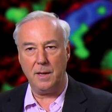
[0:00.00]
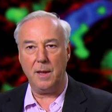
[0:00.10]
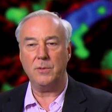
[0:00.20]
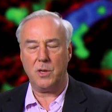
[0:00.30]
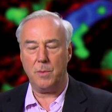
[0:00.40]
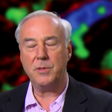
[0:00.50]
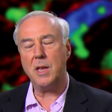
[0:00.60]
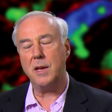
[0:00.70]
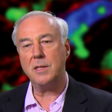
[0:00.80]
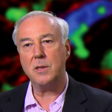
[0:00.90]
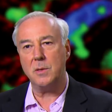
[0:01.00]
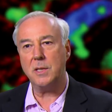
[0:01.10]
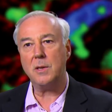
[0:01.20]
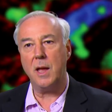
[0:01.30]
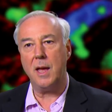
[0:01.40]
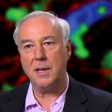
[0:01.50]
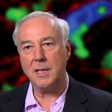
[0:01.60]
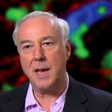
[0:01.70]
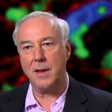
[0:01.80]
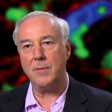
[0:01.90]
so it starts to at
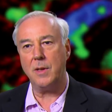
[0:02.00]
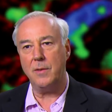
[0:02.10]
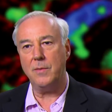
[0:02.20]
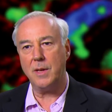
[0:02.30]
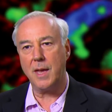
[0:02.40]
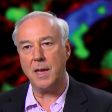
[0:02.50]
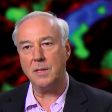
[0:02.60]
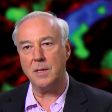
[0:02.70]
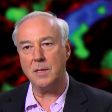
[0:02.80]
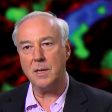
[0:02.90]
attack the, the, cancers.